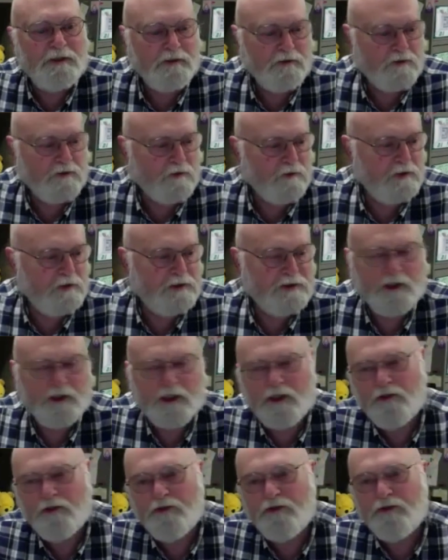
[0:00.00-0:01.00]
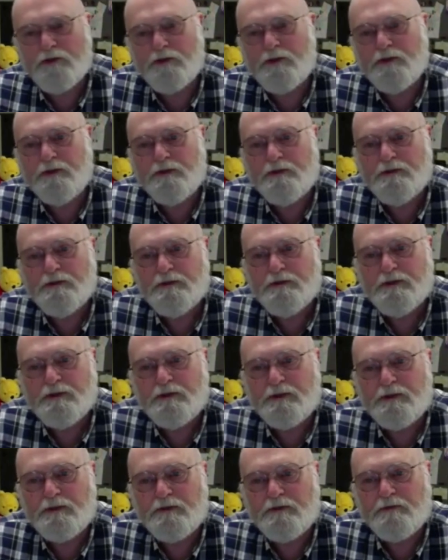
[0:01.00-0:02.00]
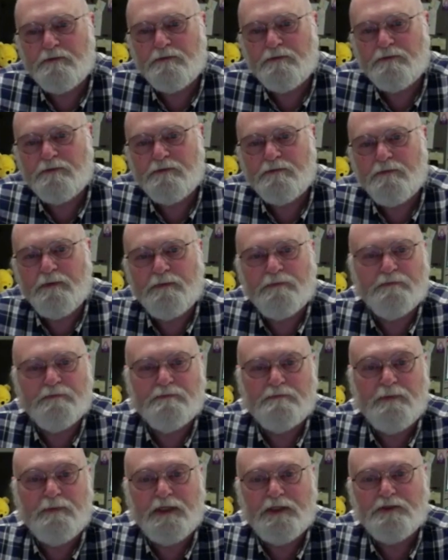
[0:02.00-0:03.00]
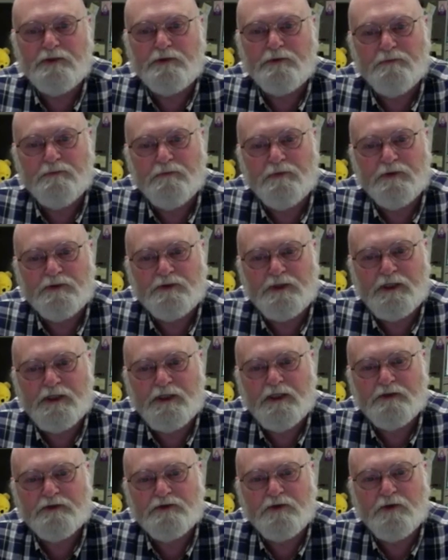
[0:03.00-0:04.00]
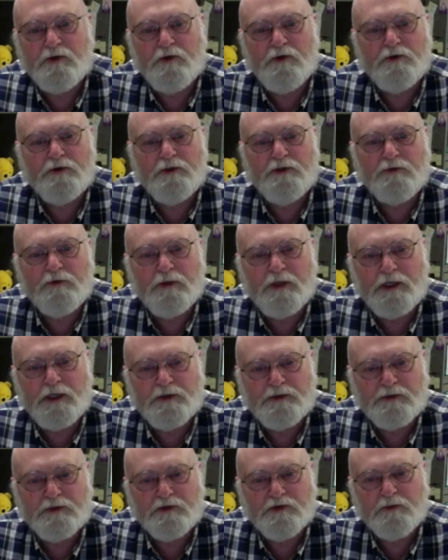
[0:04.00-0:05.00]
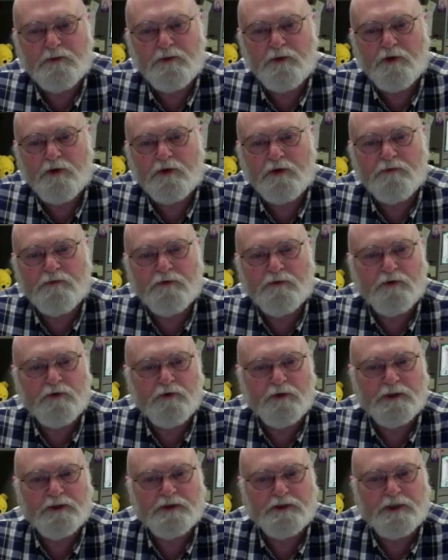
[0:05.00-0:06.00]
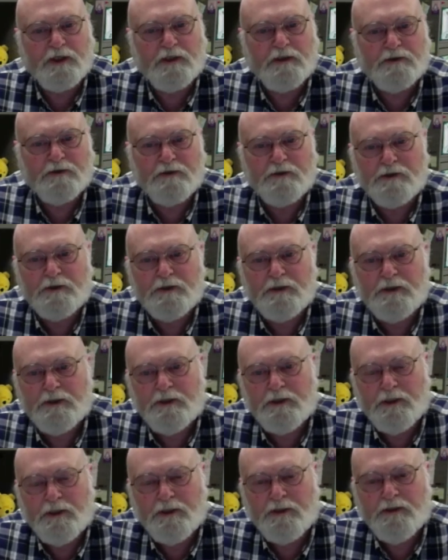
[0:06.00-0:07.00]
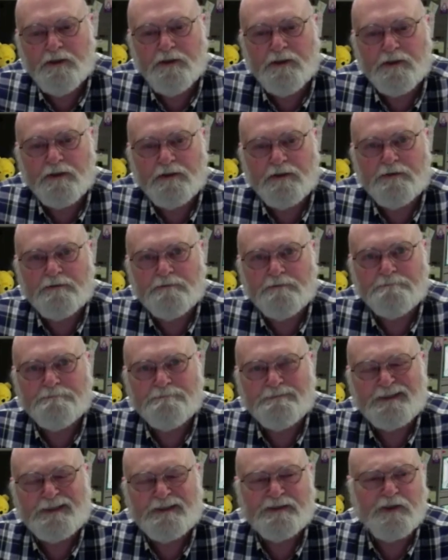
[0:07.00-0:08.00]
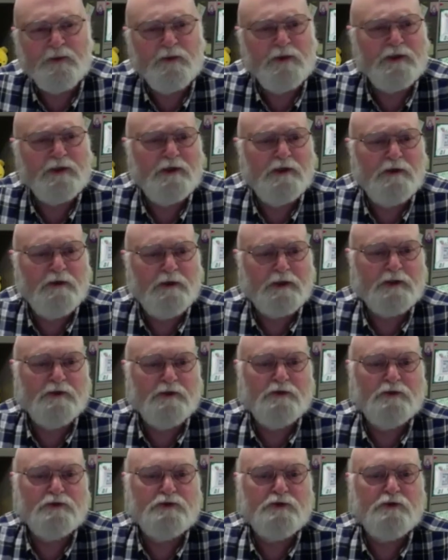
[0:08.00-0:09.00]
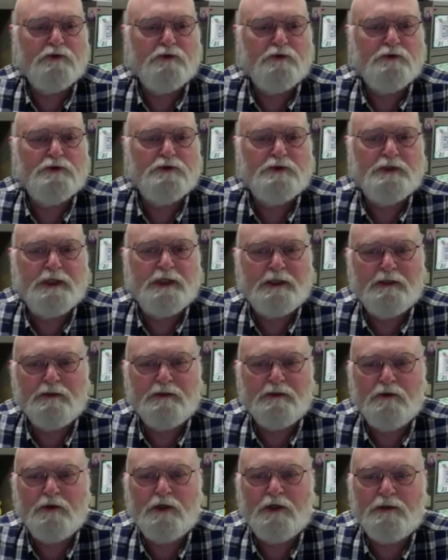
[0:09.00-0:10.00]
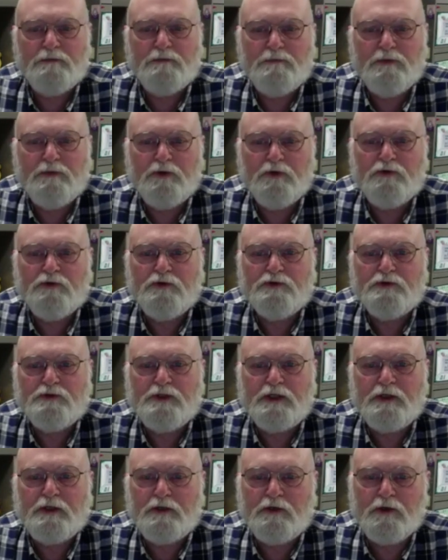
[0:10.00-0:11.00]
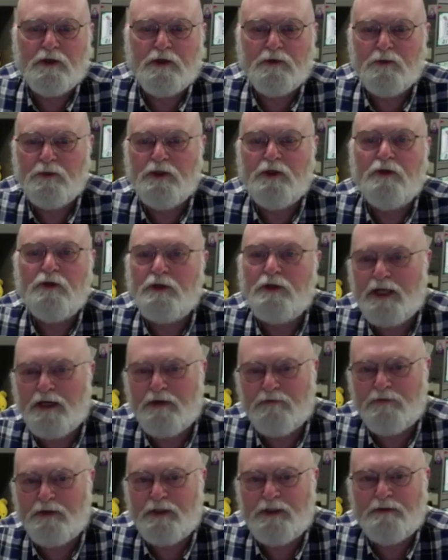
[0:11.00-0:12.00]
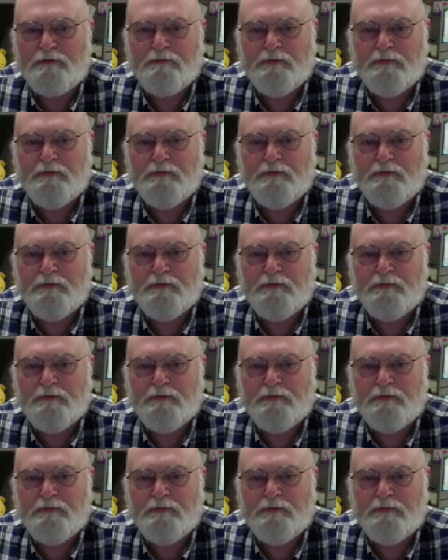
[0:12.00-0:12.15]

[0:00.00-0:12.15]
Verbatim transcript: an early childhood um, major. The state has a whole different licensure program for early childhood. Um, as I recall, that goes through second grade, birth to second grade. We don't have that.